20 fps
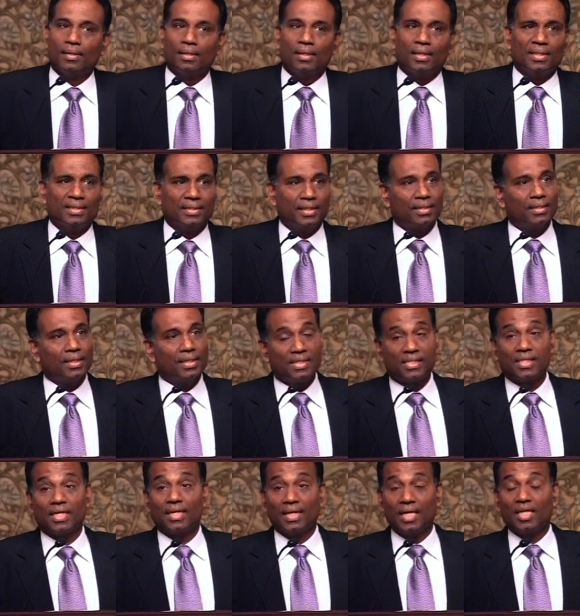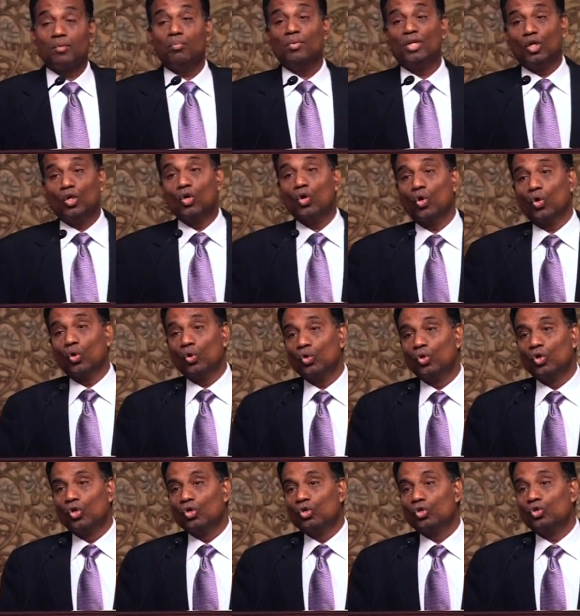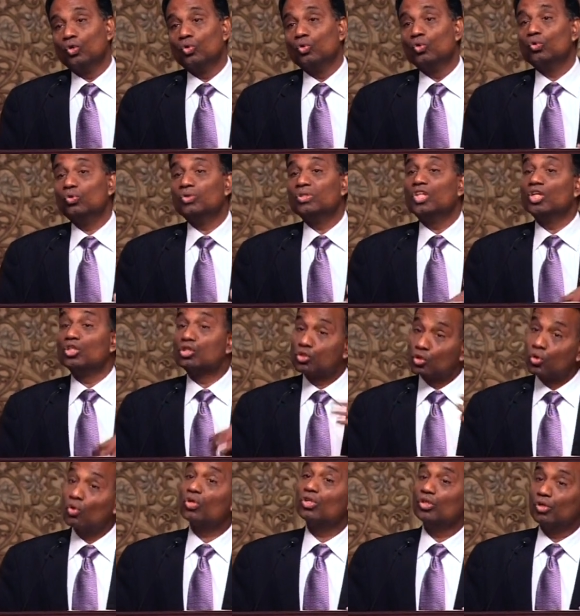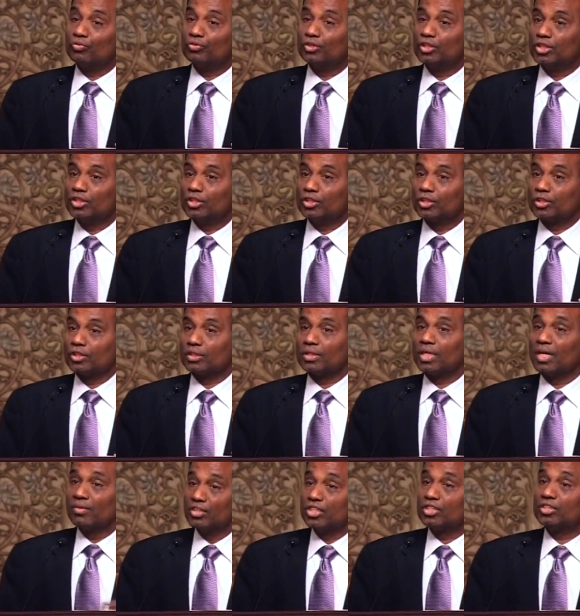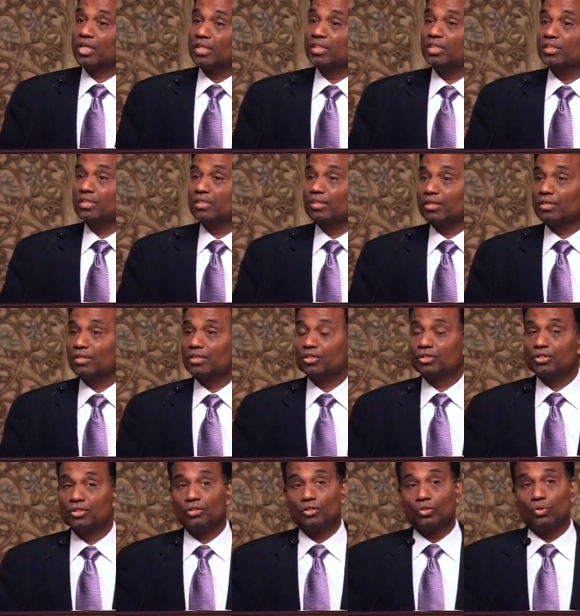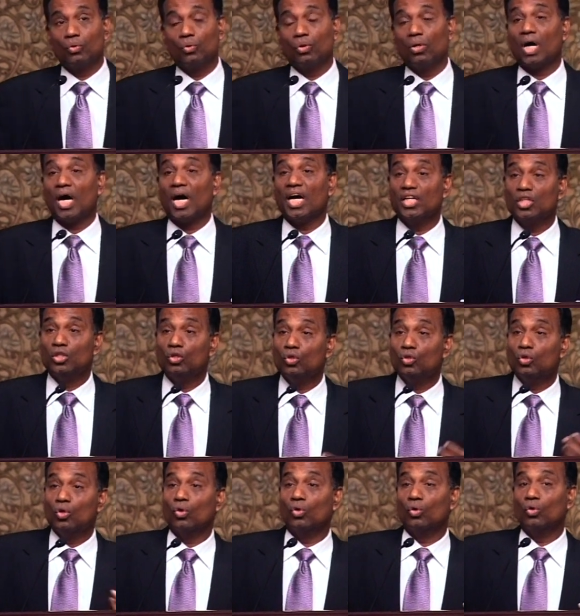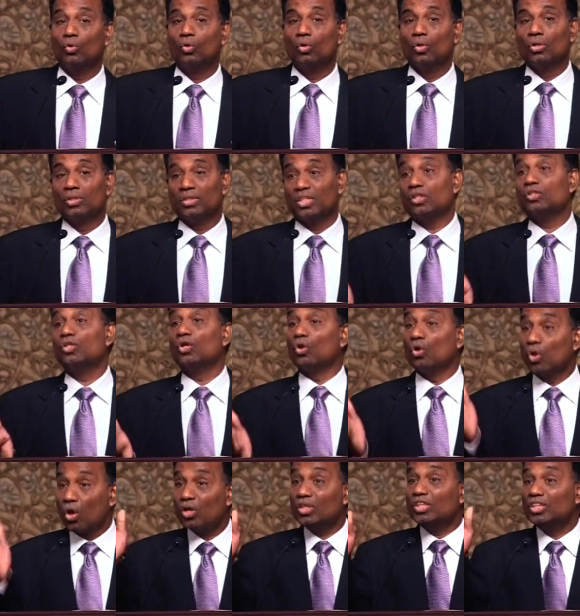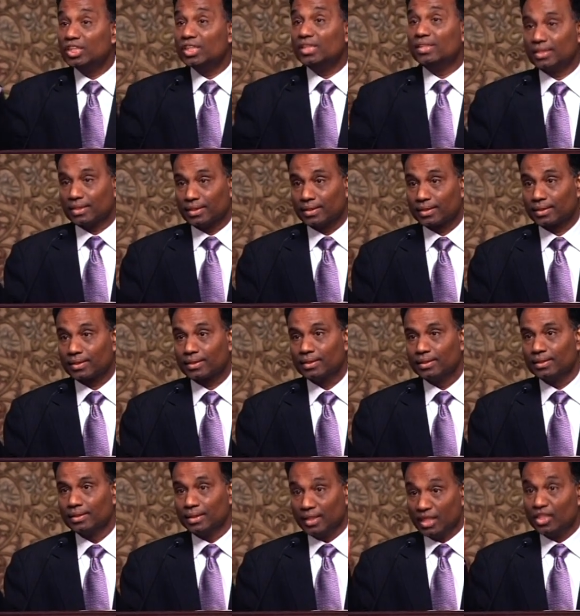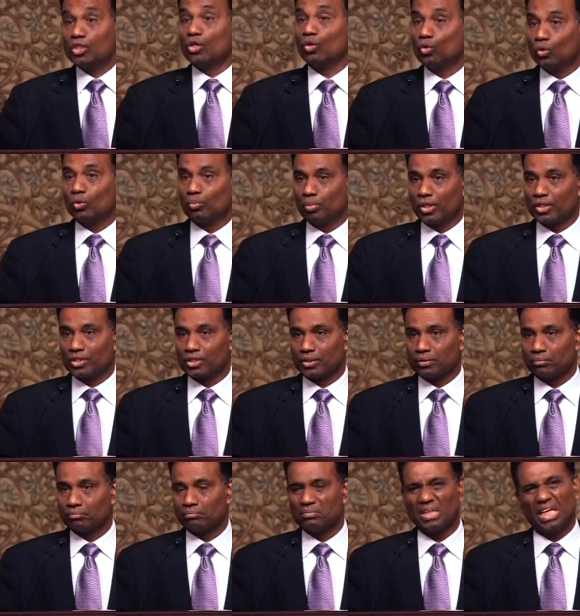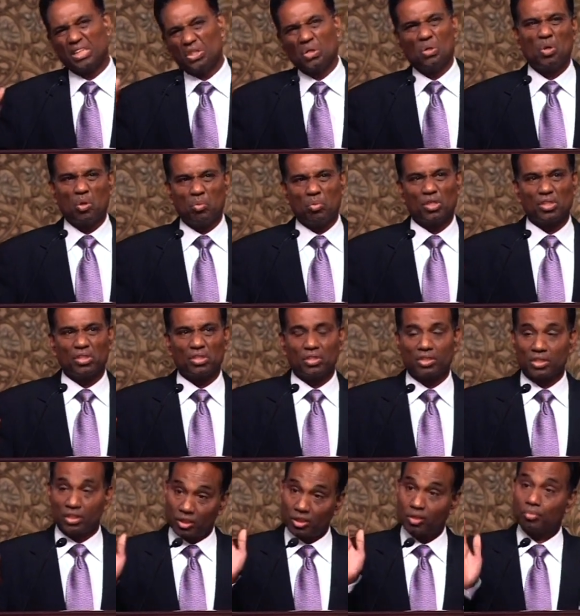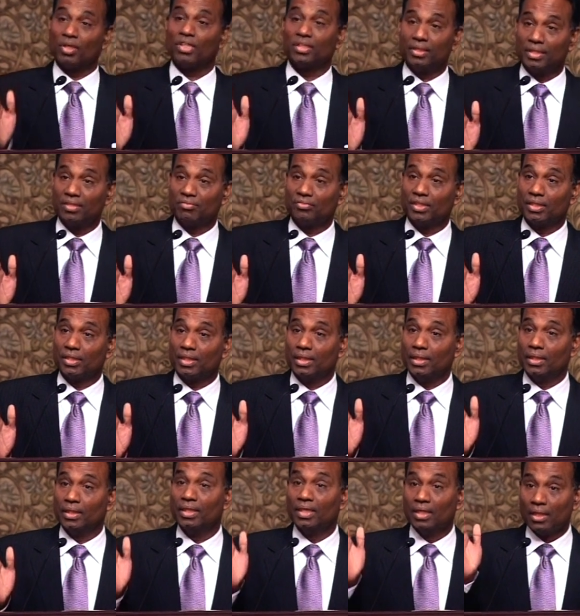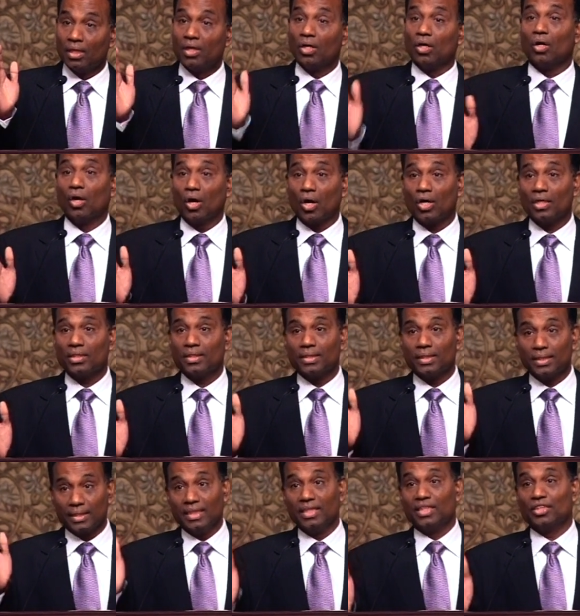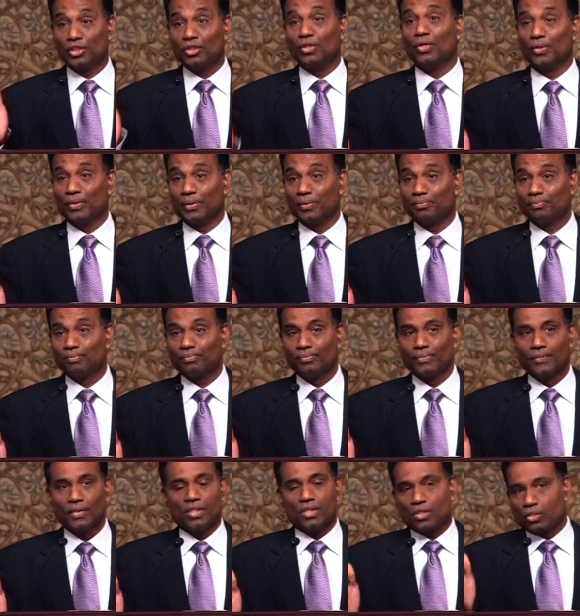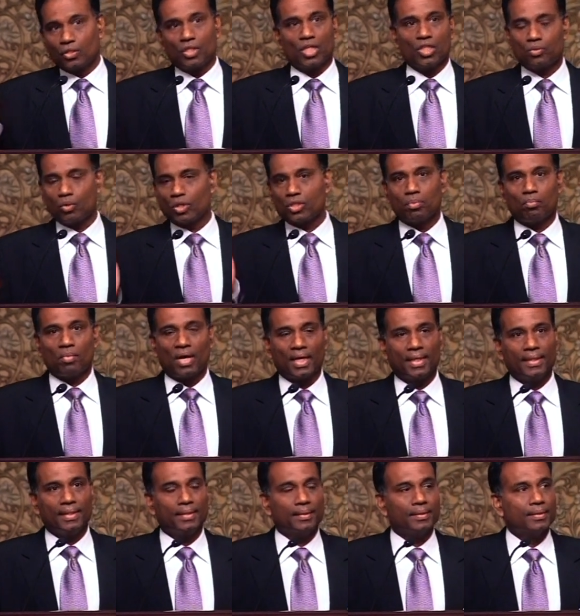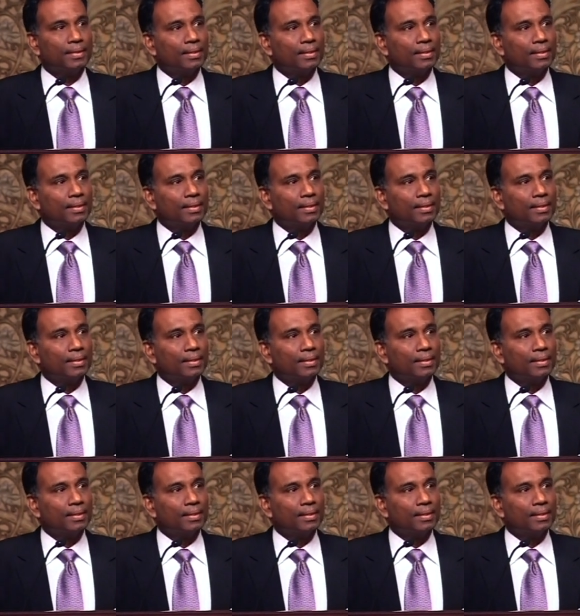And then I said, let me go to the story of Jesus. Having studied in a Christian school, I know that the Lord Jesus is a good person. I don't know about Christians, but definitely God is good. So this was my